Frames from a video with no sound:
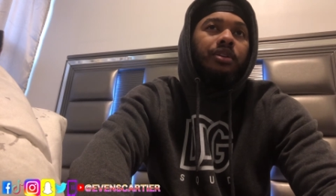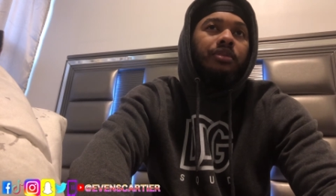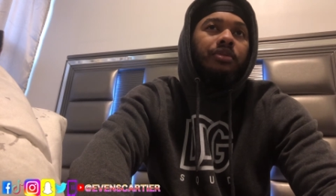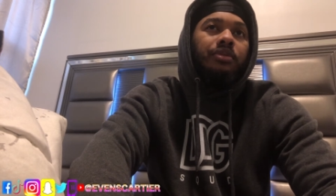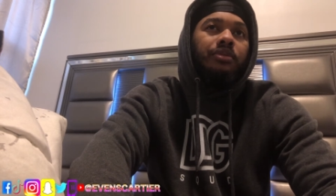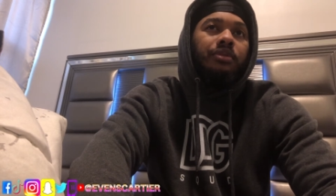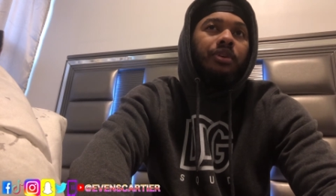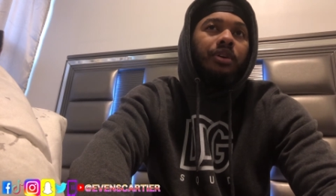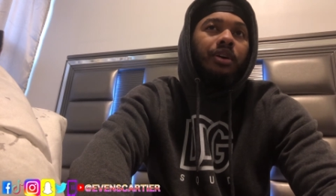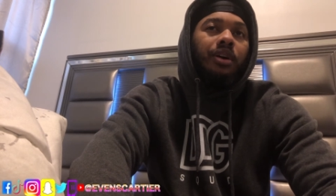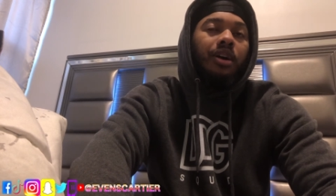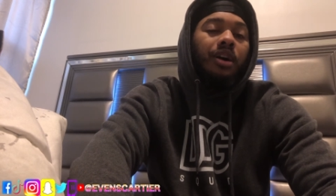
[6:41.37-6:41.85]

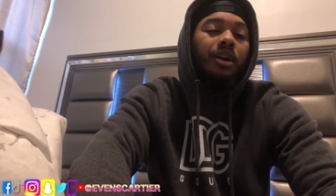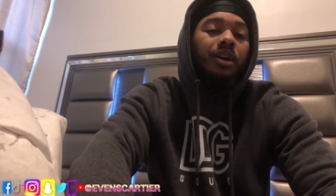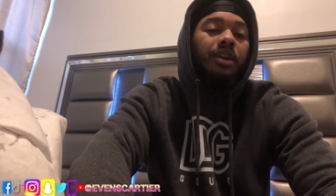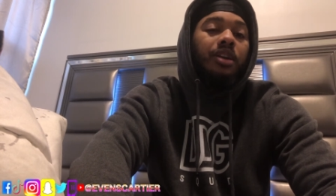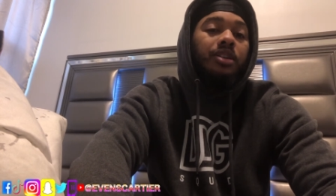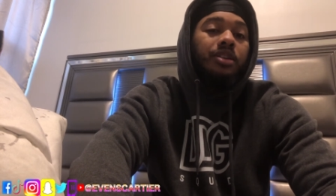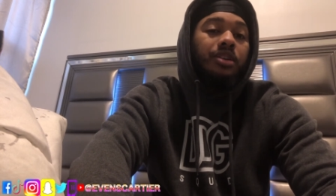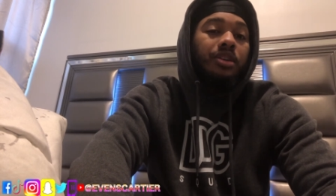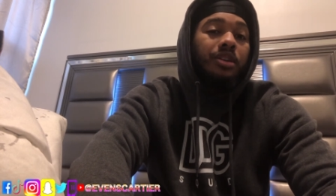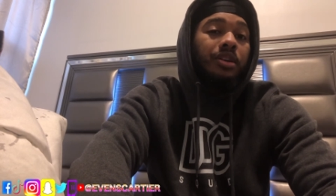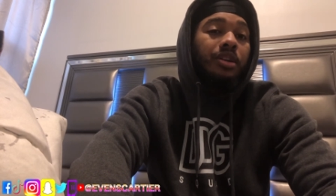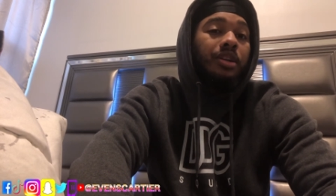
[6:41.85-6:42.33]
for
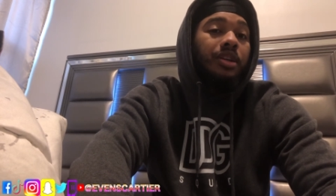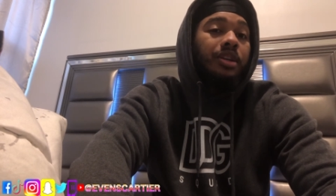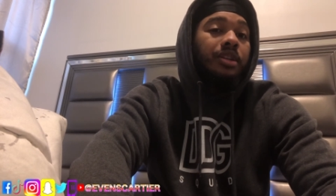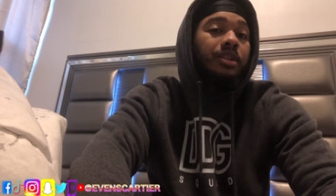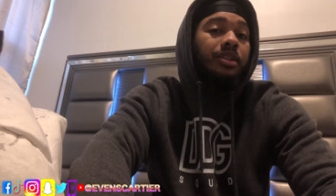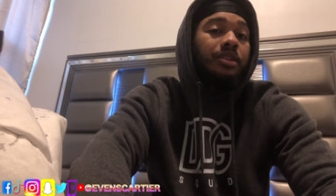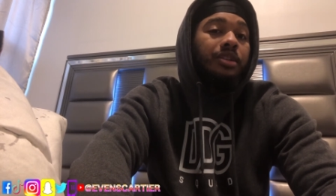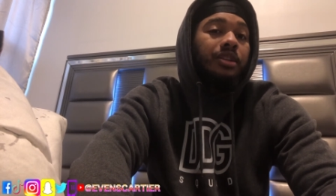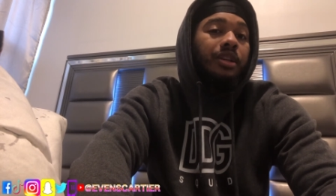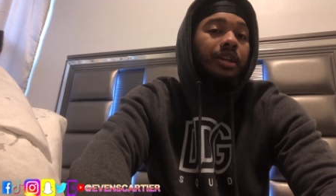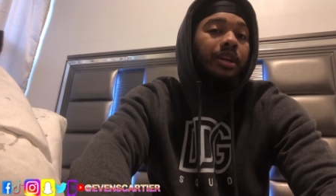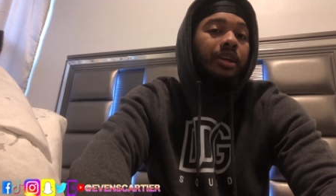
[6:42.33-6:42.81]
college,
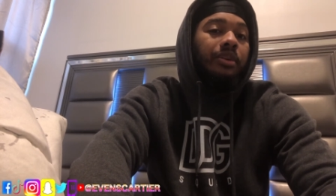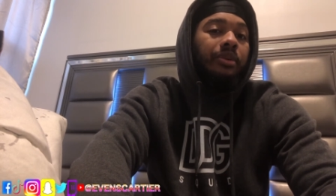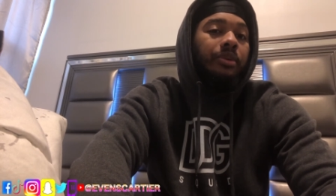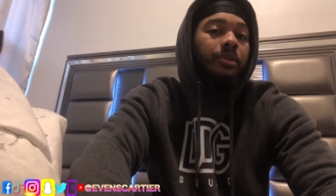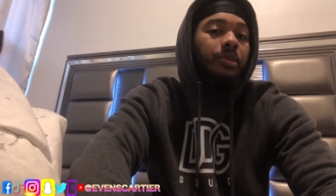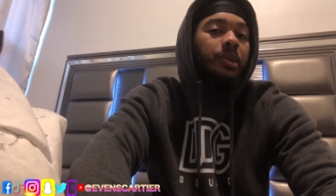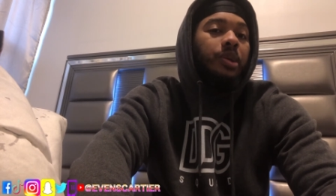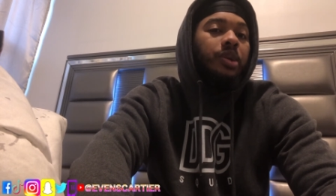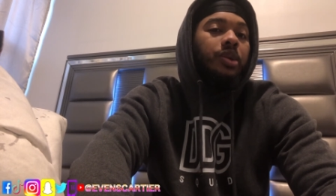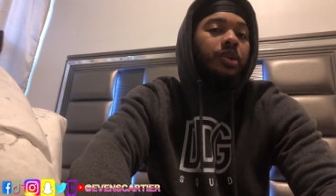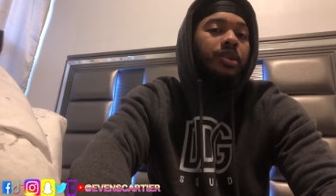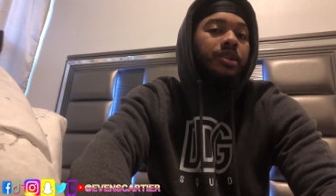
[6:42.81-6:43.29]
college like
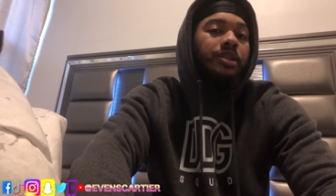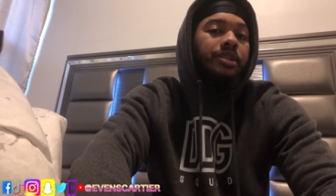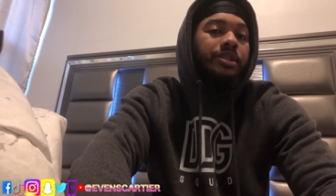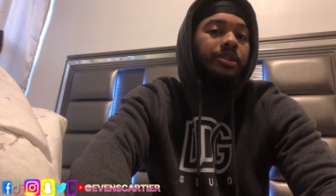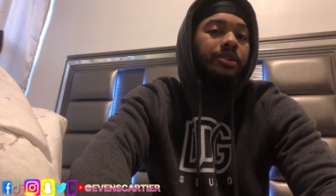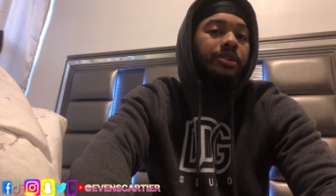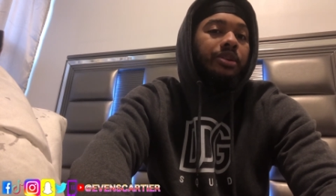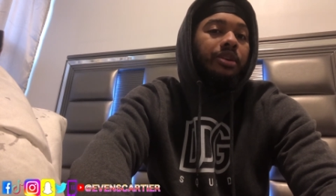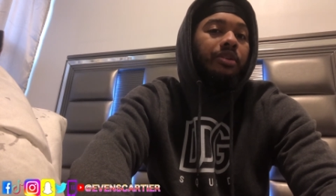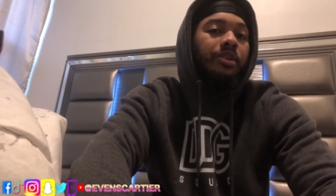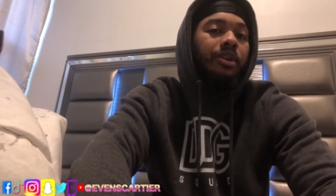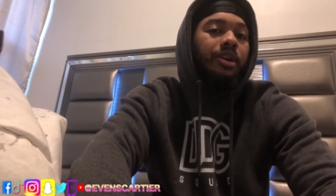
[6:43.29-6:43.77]
remedial is
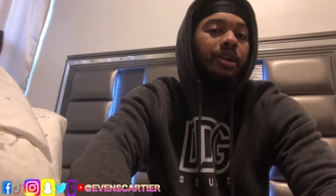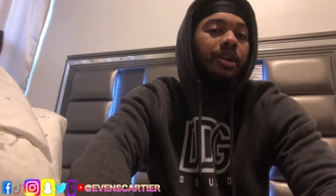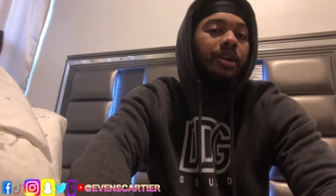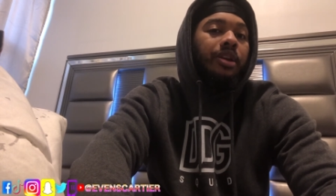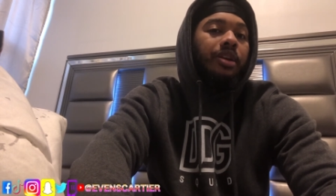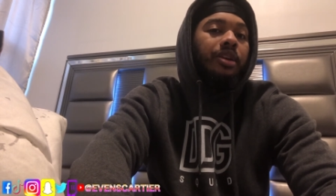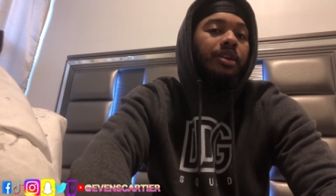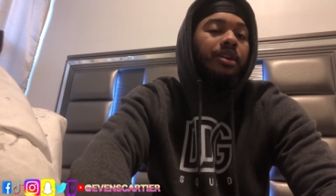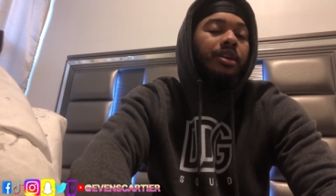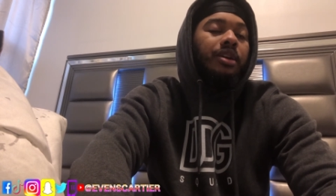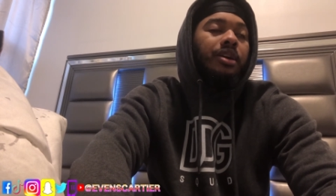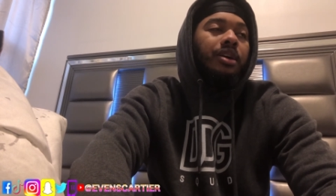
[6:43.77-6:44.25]
zero credit,
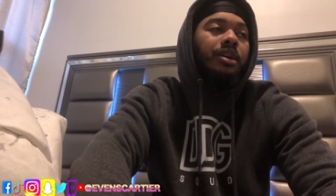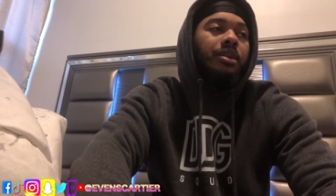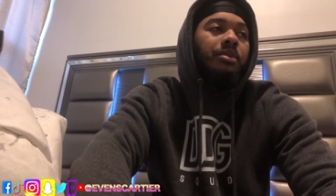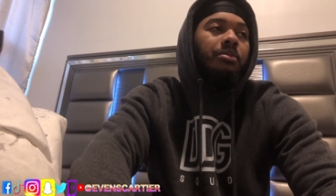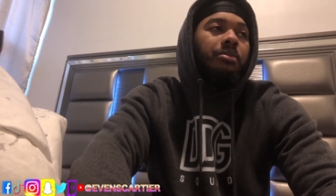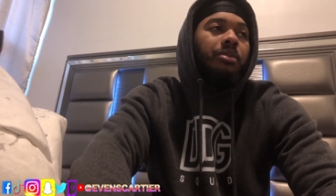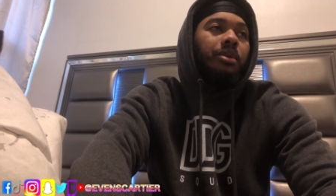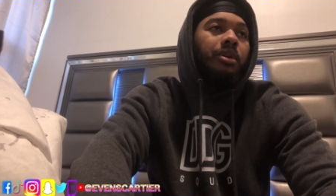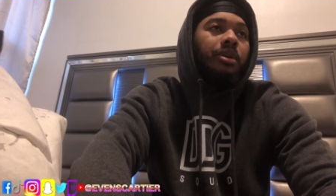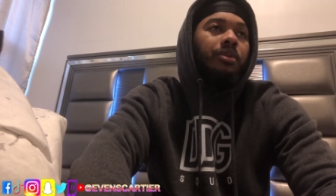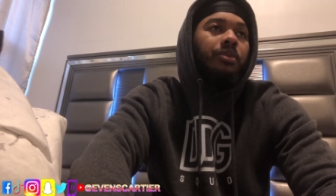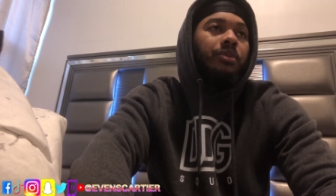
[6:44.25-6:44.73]

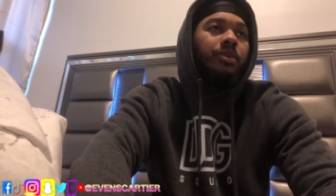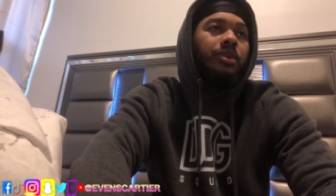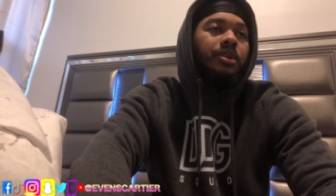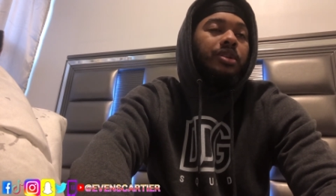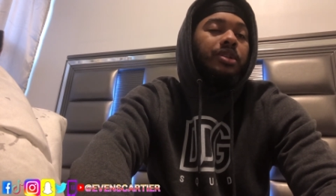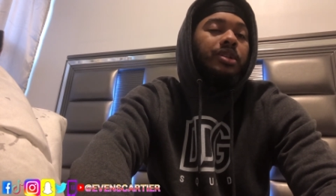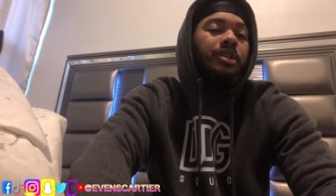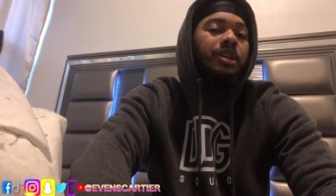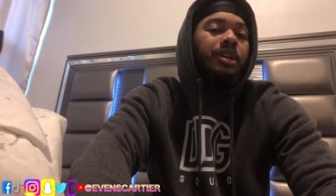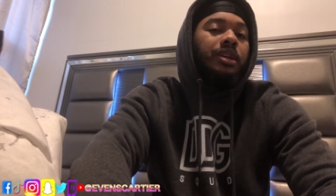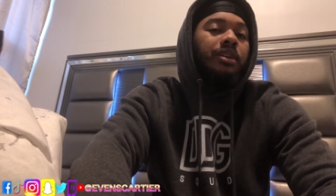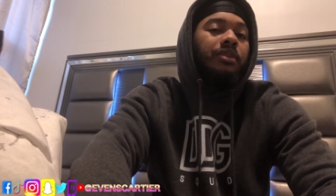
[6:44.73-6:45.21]
but
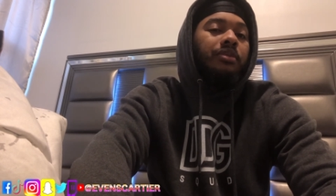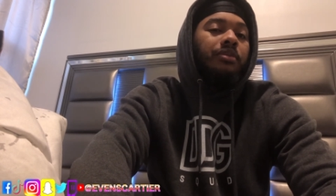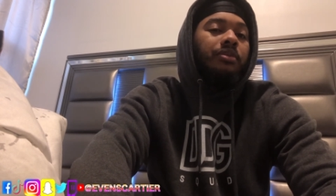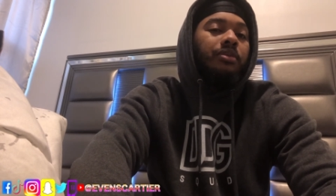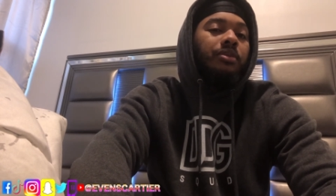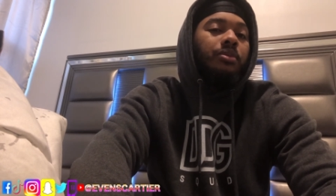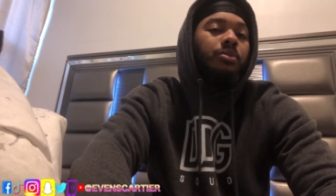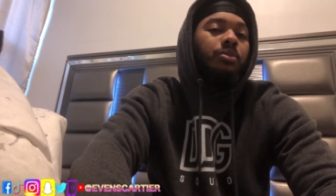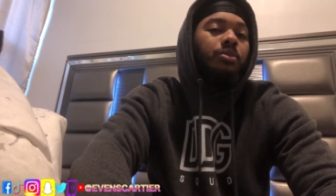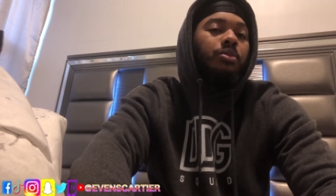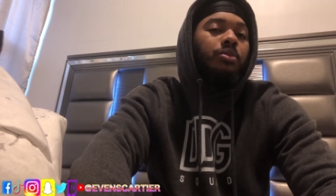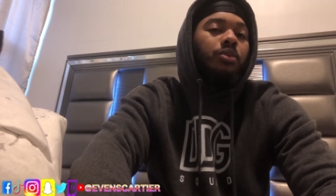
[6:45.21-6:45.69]
once they give
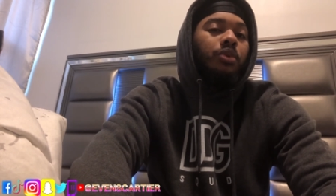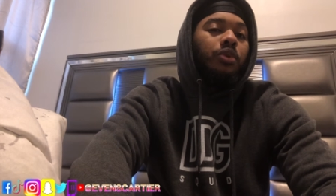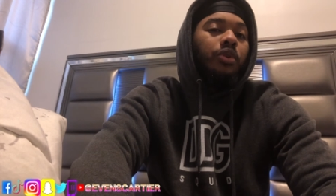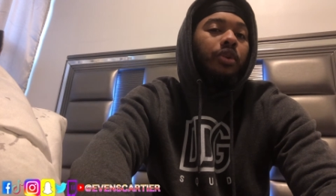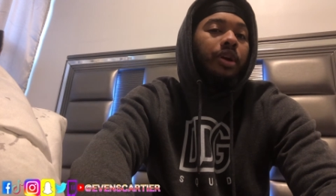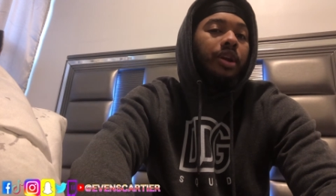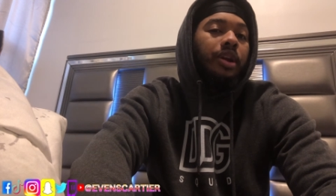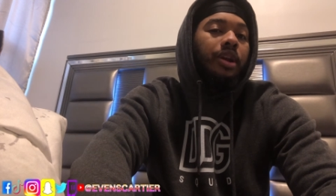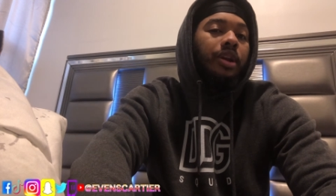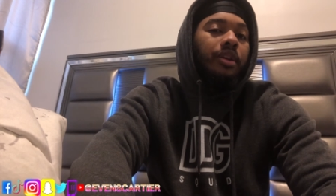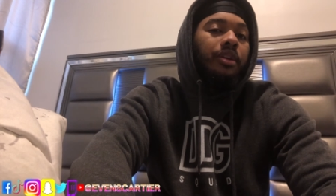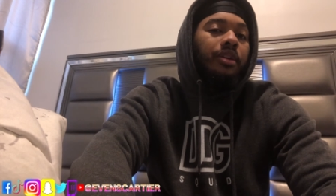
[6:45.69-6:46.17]
you
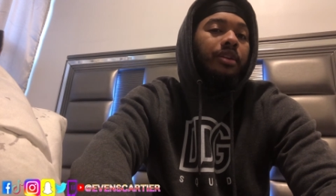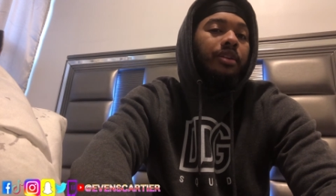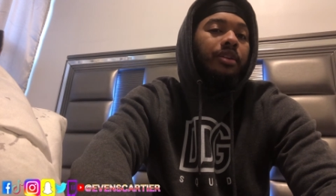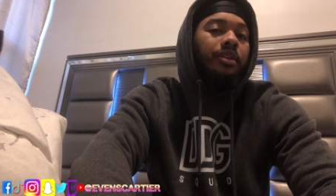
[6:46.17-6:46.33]
credit,